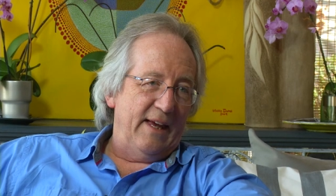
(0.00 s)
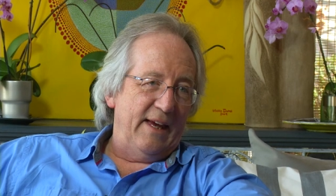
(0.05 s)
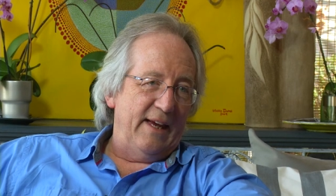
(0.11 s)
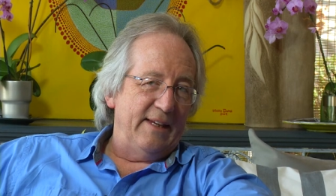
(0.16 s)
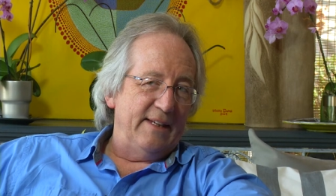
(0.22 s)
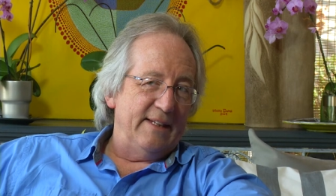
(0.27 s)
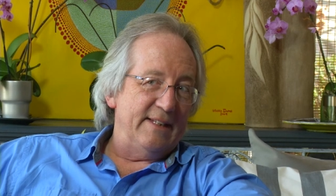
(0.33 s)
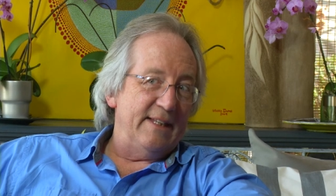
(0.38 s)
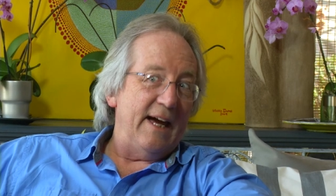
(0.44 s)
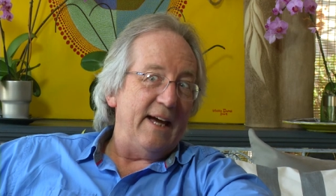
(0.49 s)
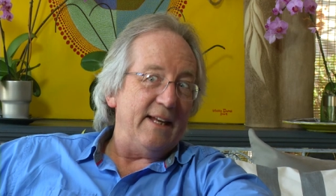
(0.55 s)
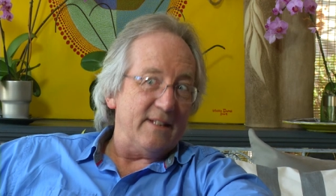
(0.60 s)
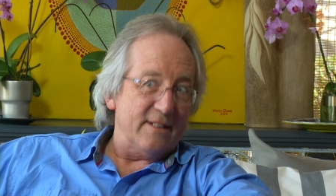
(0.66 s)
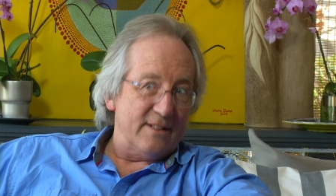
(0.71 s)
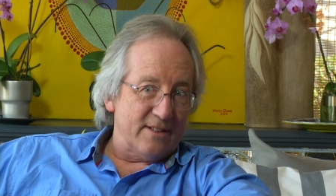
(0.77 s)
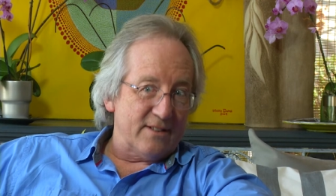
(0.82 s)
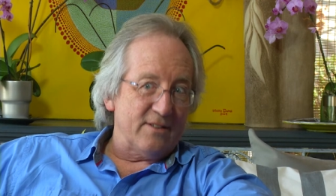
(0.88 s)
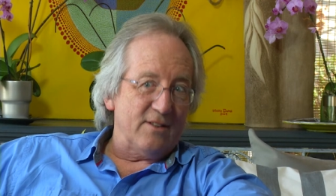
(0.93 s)
And
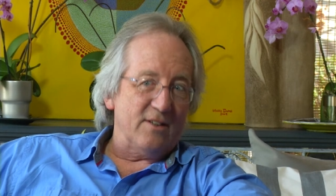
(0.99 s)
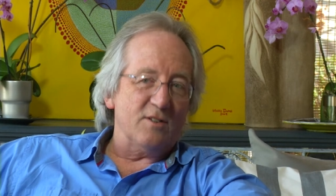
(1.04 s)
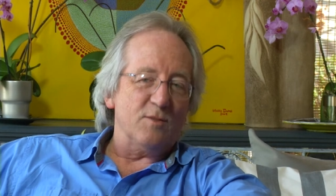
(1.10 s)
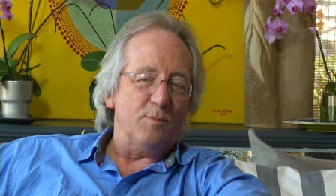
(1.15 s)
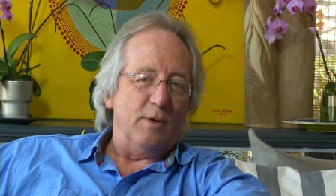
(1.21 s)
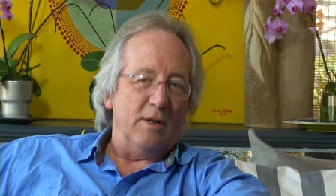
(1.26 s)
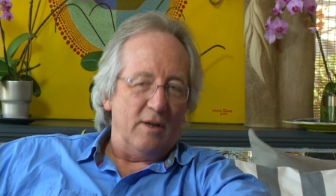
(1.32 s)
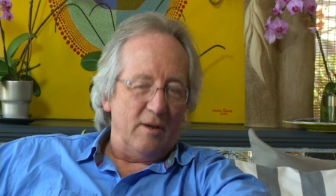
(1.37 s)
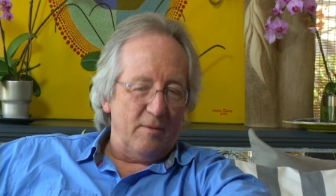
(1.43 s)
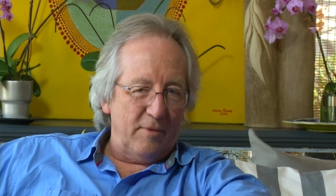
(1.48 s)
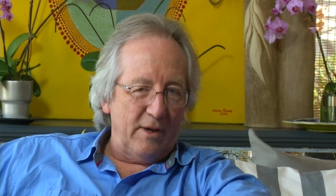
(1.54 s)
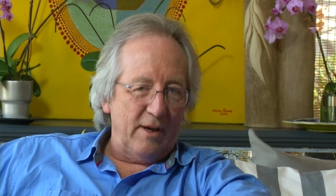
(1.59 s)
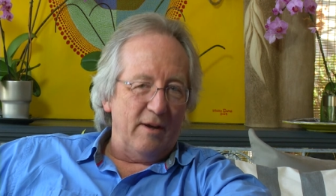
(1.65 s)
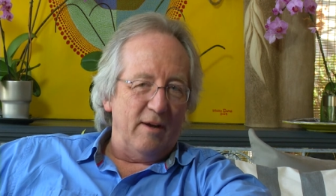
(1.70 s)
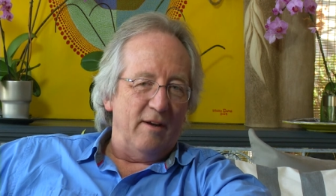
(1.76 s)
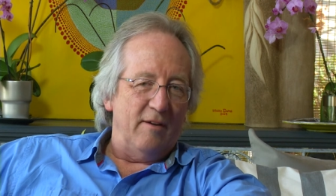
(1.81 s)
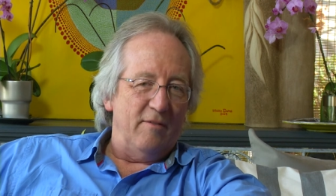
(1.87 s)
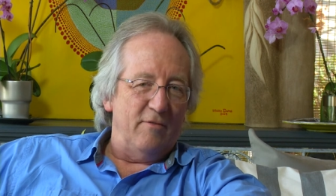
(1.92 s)
that starts
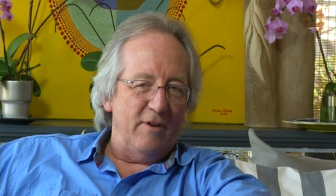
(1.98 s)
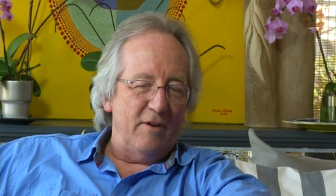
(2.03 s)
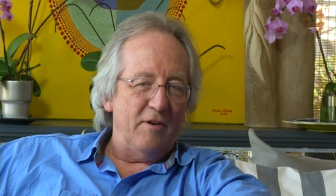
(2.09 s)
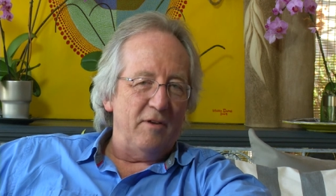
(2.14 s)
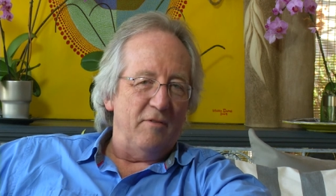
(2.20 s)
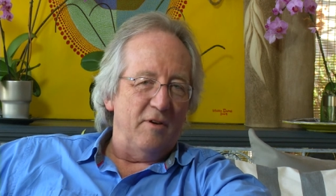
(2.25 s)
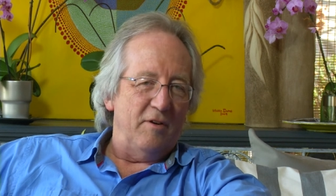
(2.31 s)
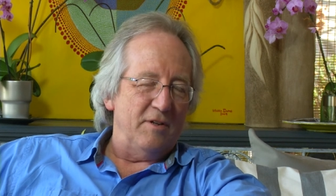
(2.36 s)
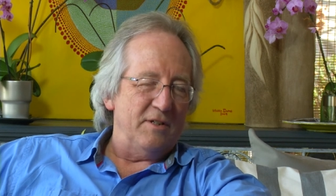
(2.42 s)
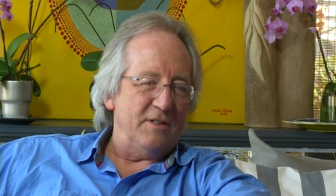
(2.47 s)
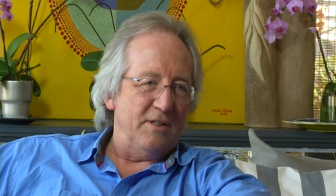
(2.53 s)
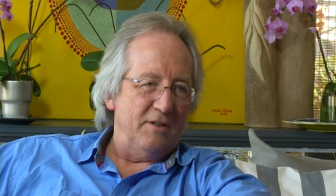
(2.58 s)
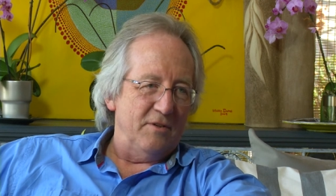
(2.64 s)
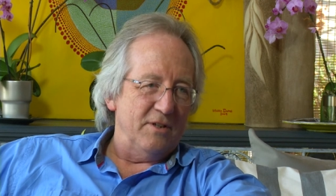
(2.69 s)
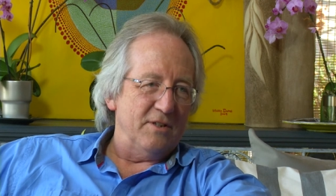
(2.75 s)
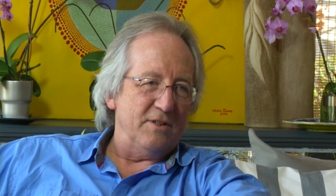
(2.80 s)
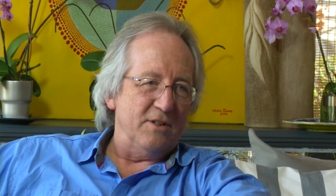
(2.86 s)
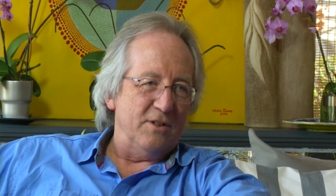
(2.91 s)
becoming a very, very
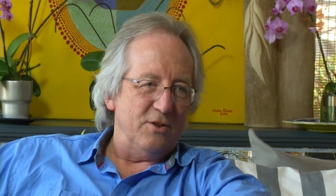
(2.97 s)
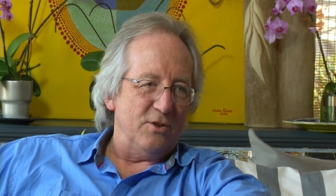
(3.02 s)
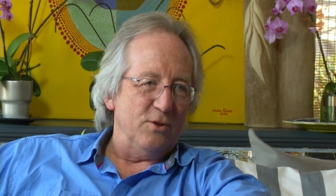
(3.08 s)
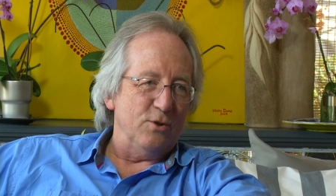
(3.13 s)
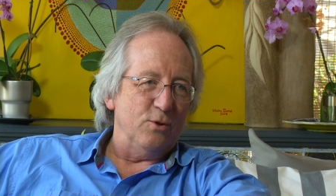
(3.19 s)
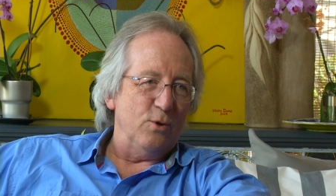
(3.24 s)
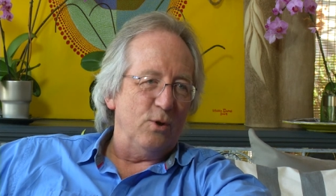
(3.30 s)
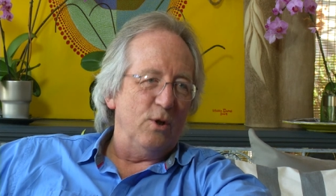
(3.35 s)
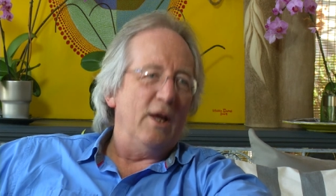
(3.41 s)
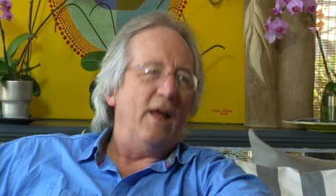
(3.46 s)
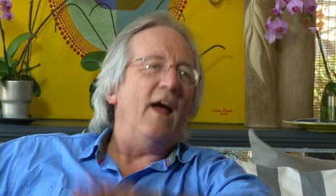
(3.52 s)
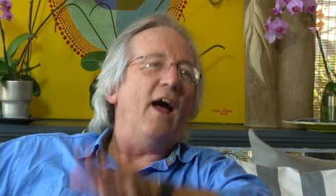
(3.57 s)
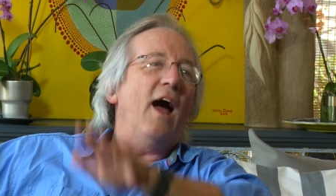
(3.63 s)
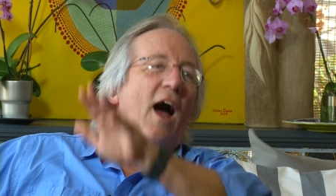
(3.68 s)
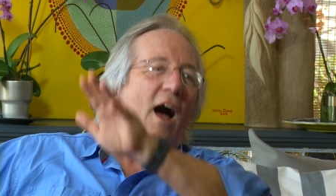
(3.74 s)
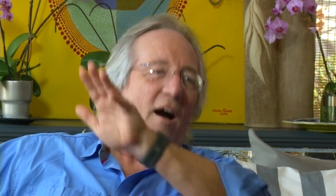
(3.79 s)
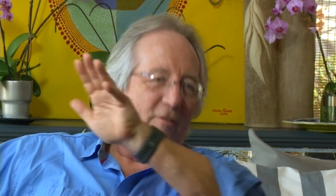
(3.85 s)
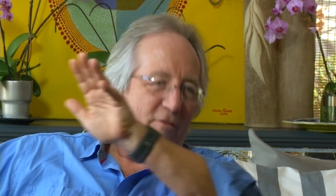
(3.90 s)
serious issue
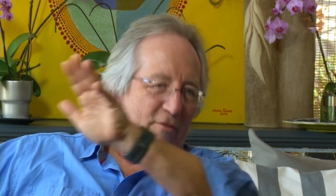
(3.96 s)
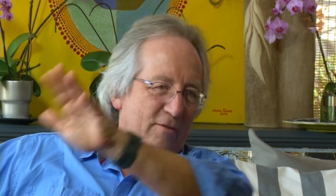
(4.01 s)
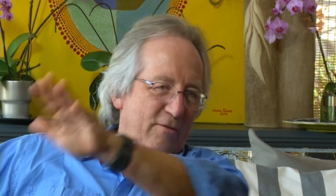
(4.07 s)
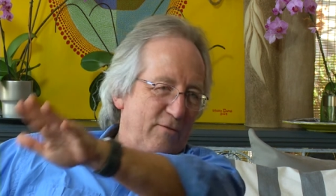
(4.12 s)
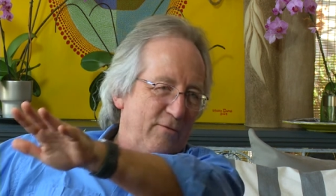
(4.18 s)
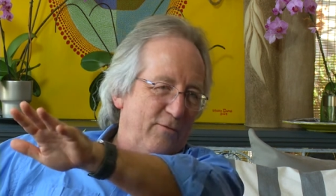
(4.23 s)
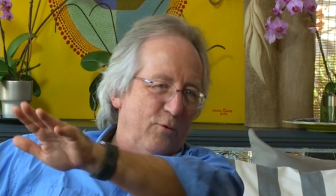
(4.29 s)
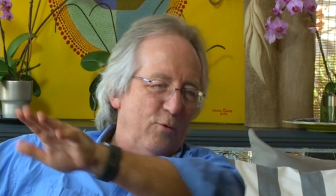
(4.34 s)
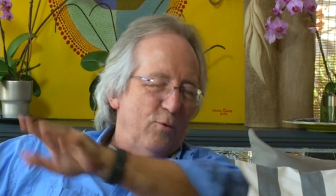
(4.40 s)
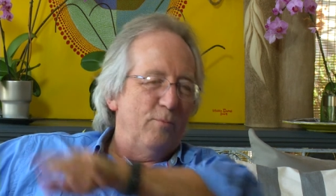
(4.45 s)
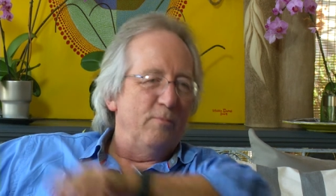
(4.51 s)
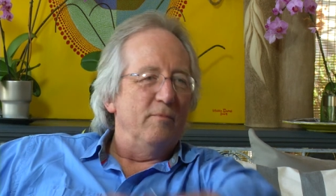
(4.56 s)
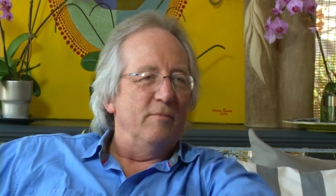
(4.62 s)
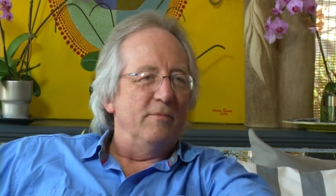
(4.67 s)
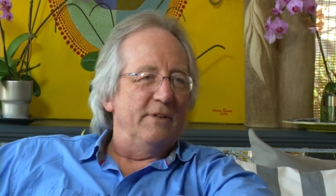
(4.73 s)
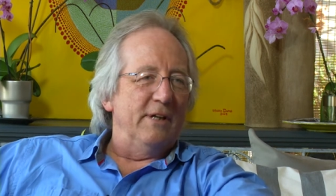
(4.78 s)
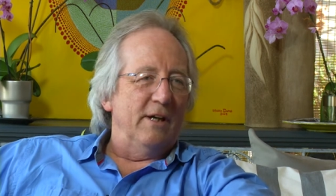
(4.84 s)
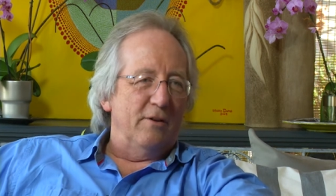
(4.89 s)
for
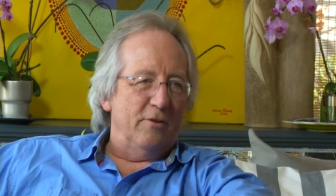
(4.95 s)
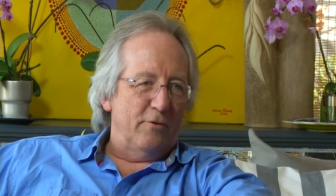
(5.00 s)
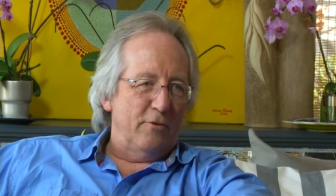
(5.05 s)
down the